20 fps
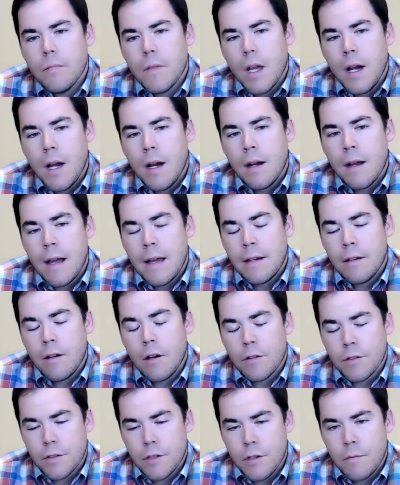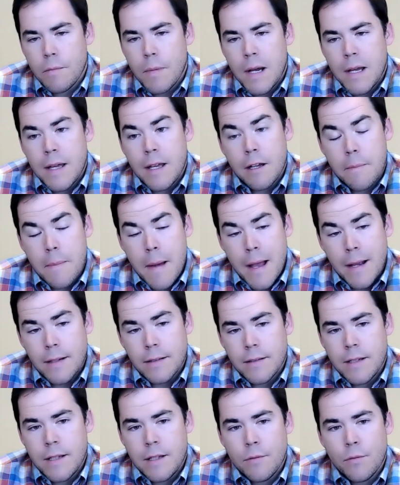And also by Inc.
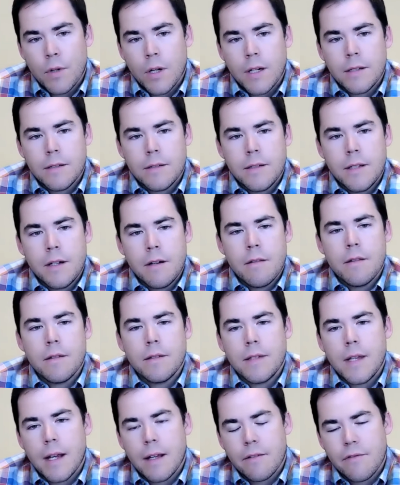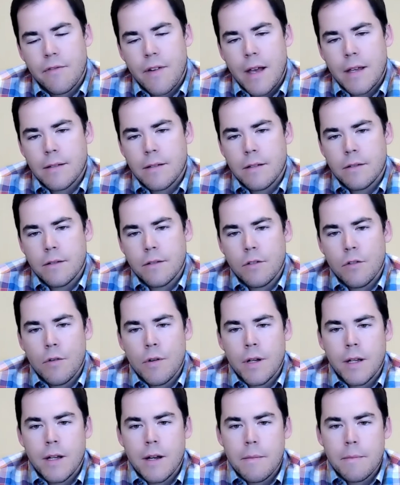magazine, we're considered the second fastest
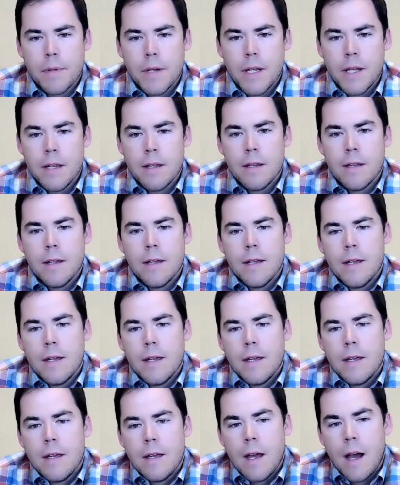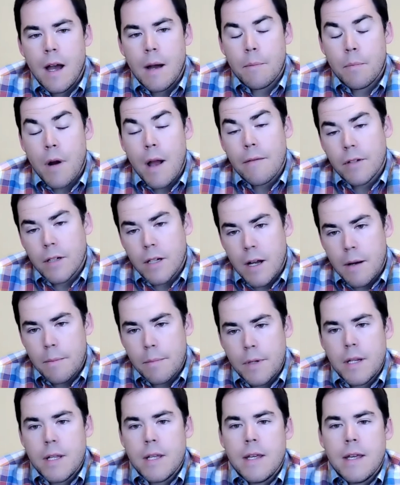growing company, private
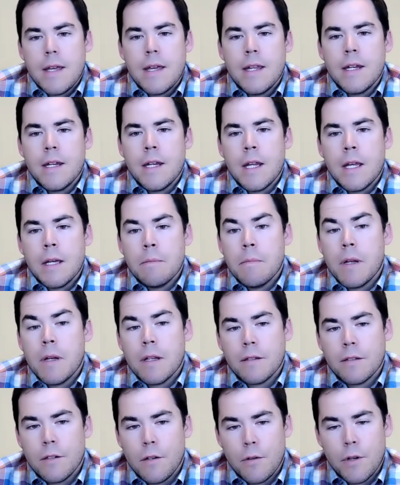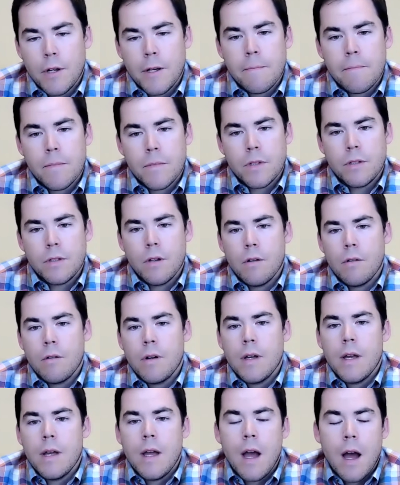company in Minnesota. So
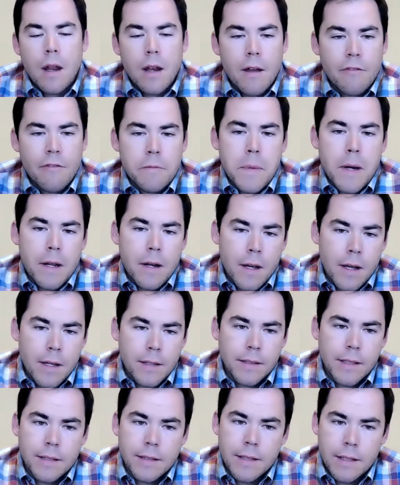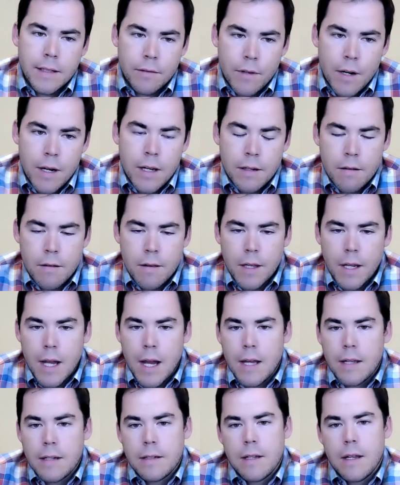enough about us. Let's get right into the
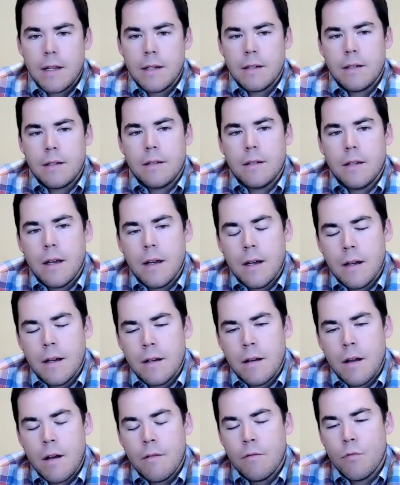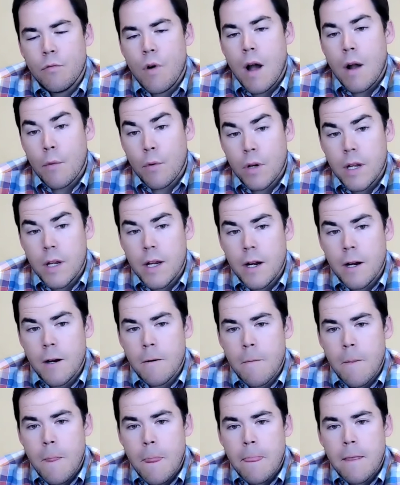content of why we're
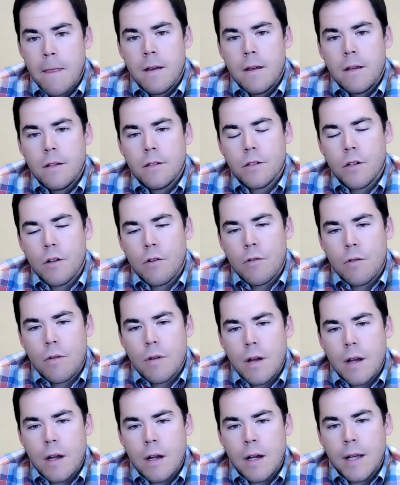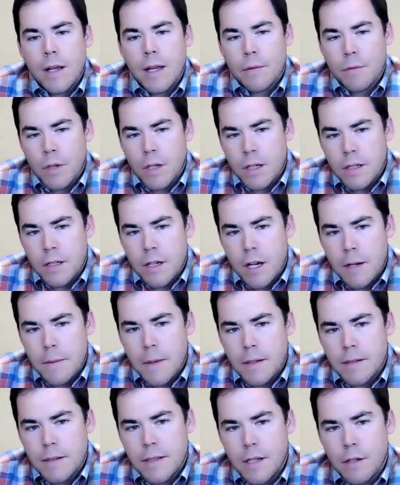here. So again, we're going to talk
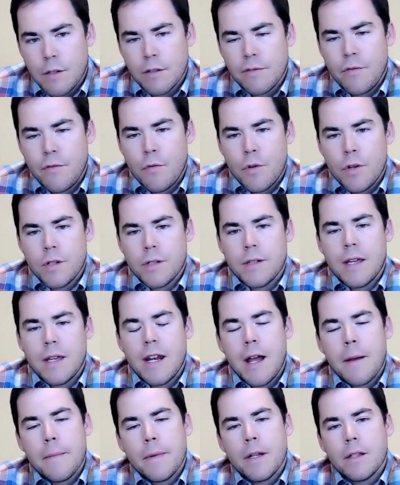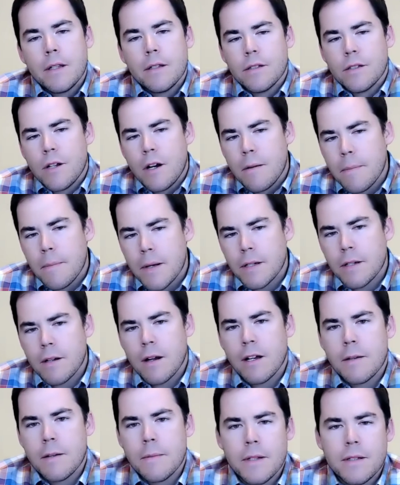about Salesforce, and I'm going to start by
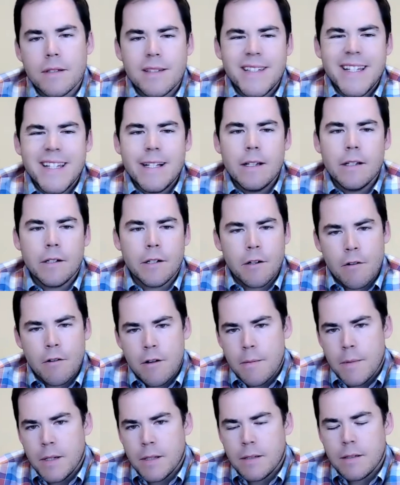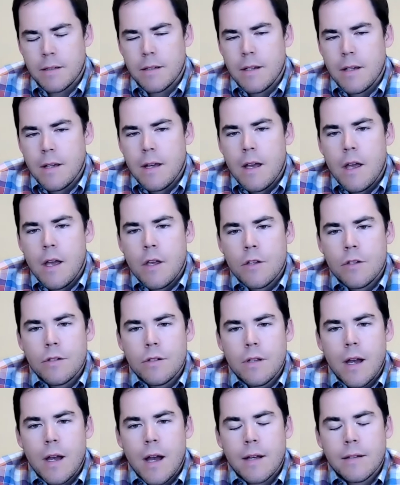talking about Sela Agreements,
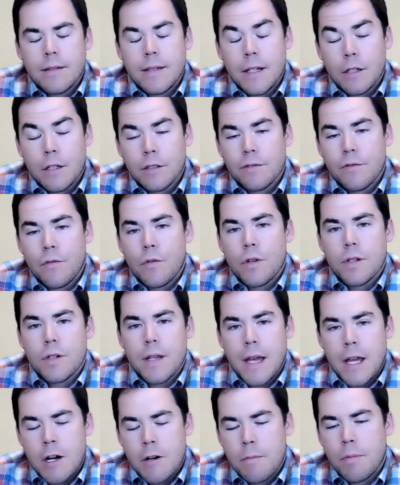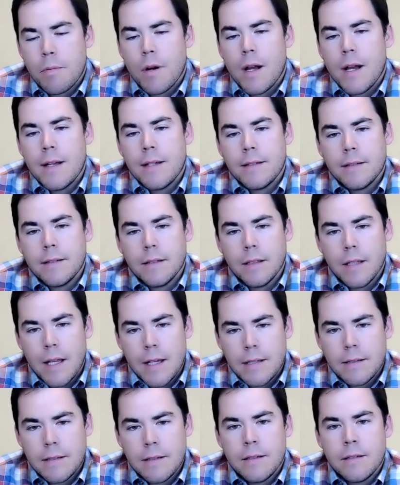Salesforce Enterprise
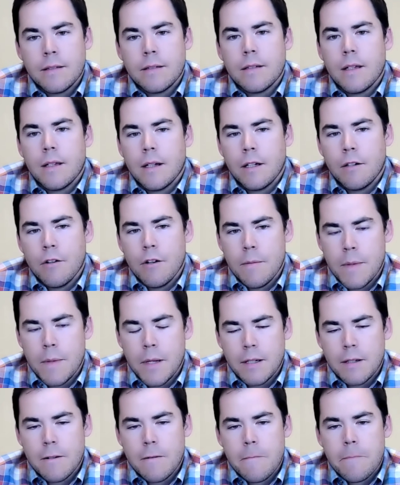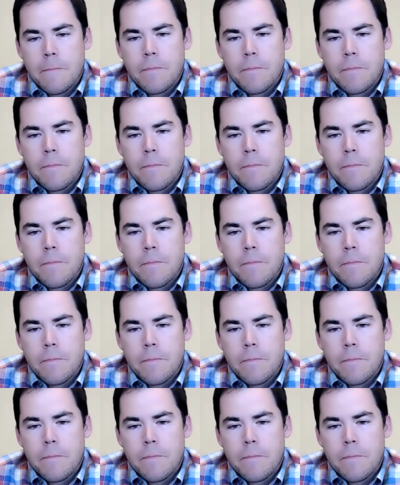License Agreement.